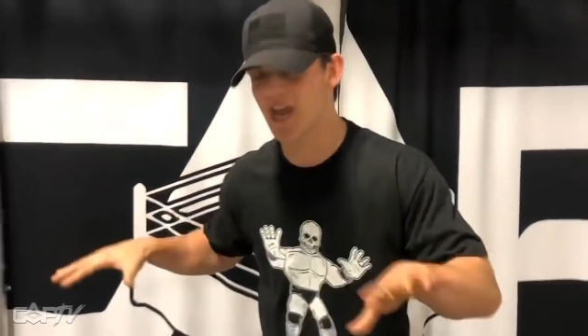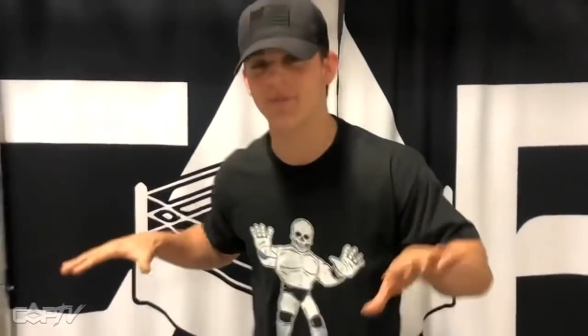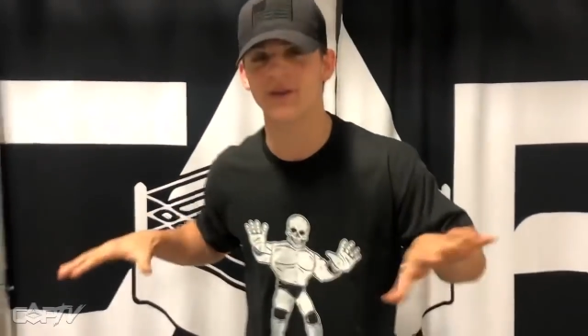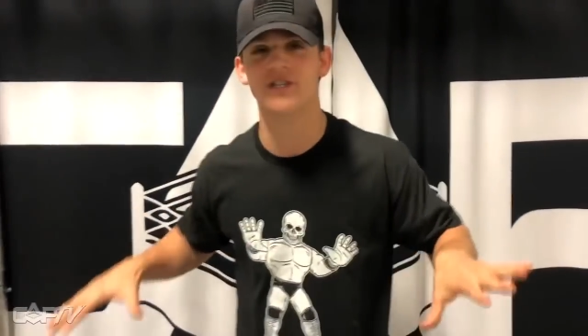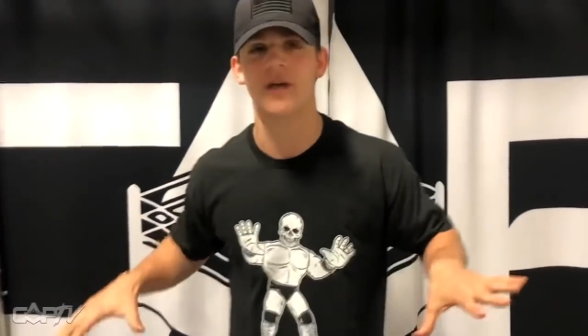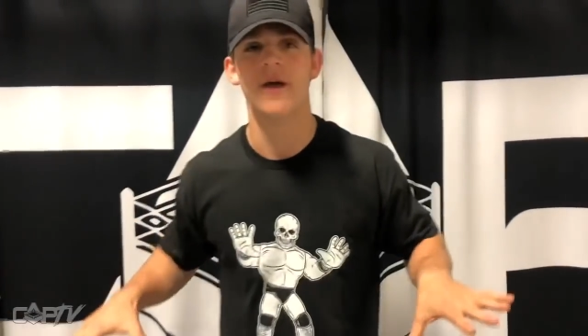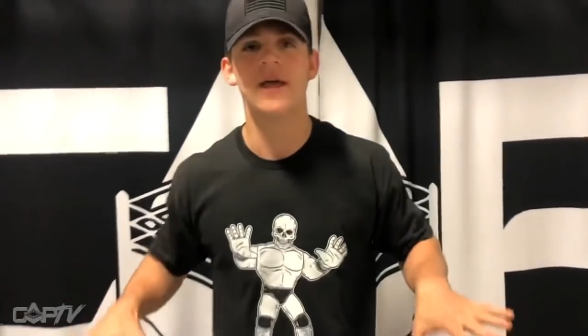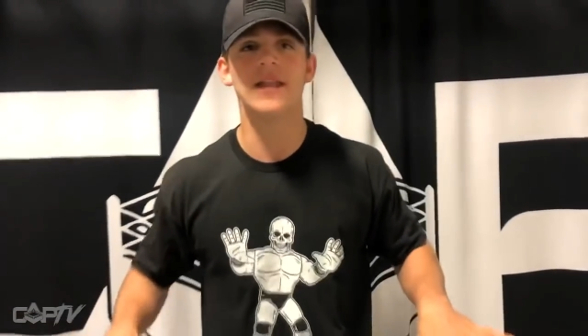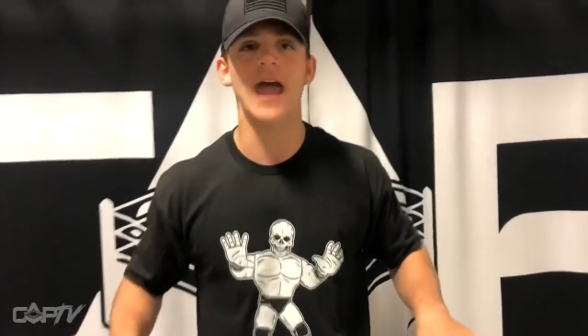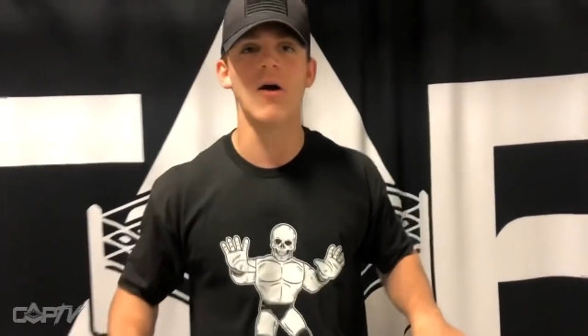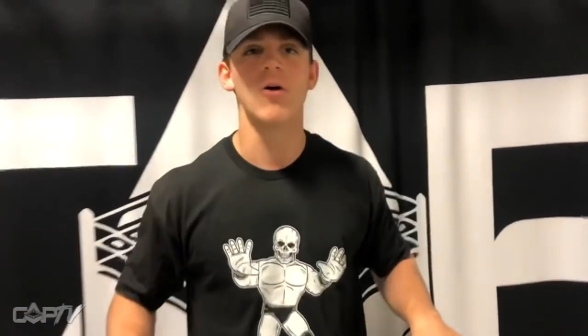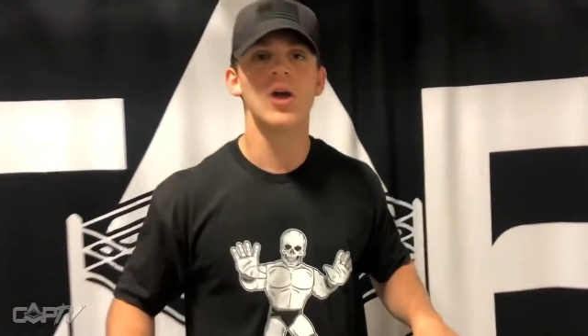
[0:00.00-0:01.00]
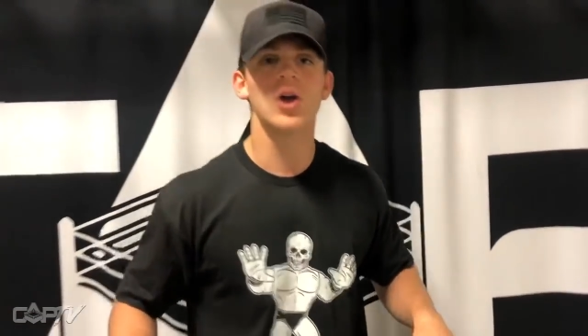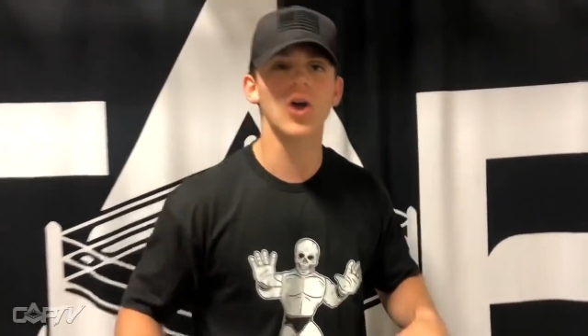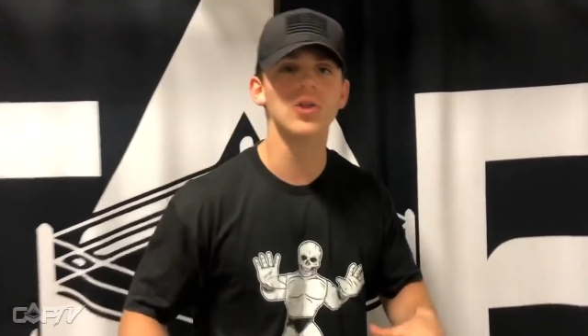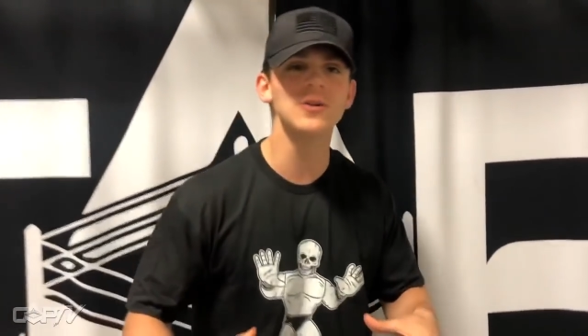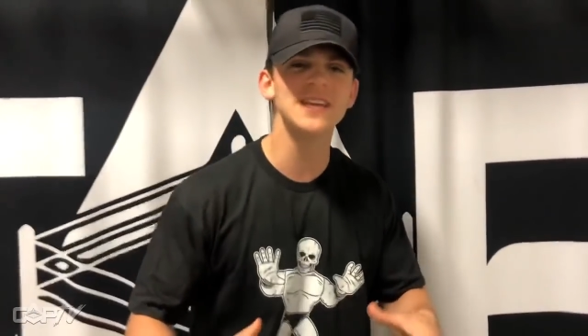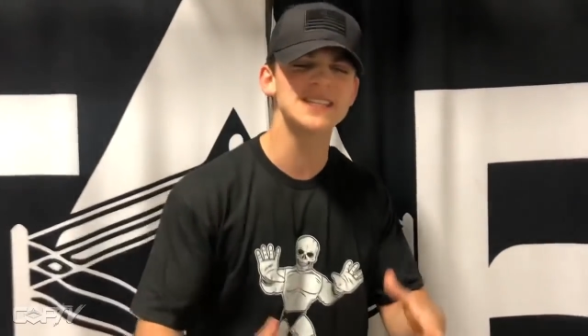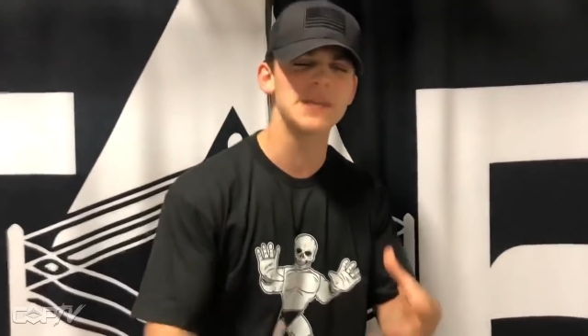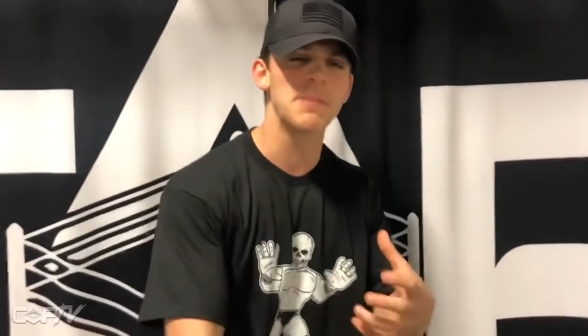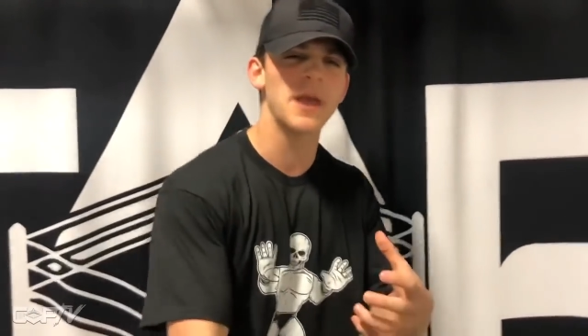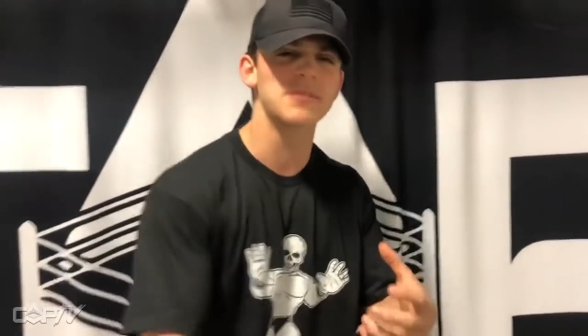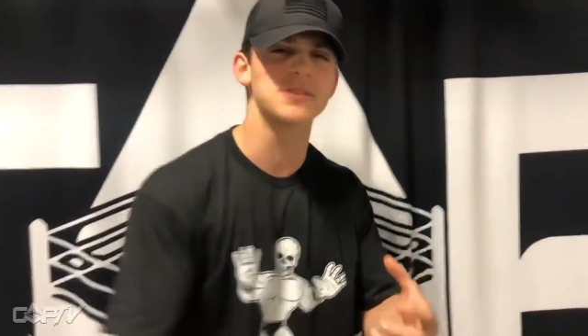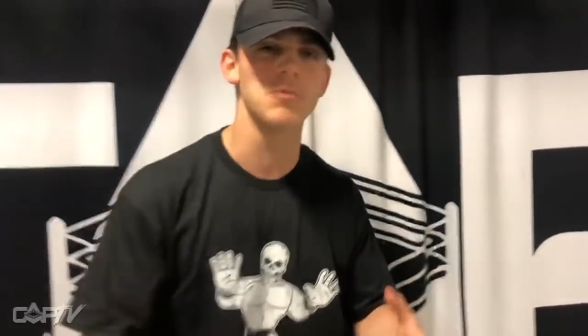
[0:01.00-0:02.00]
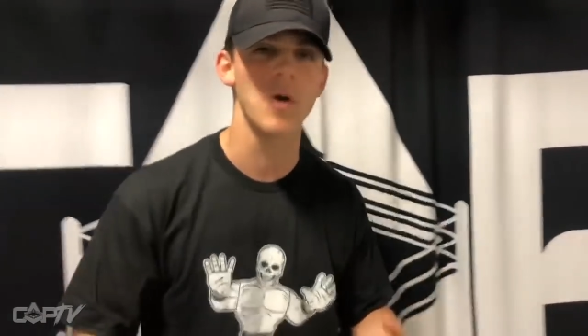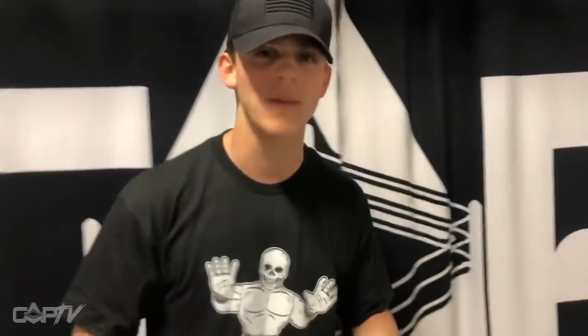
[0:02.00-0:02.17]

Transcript: Championship. Now, Carlo needs to pick up some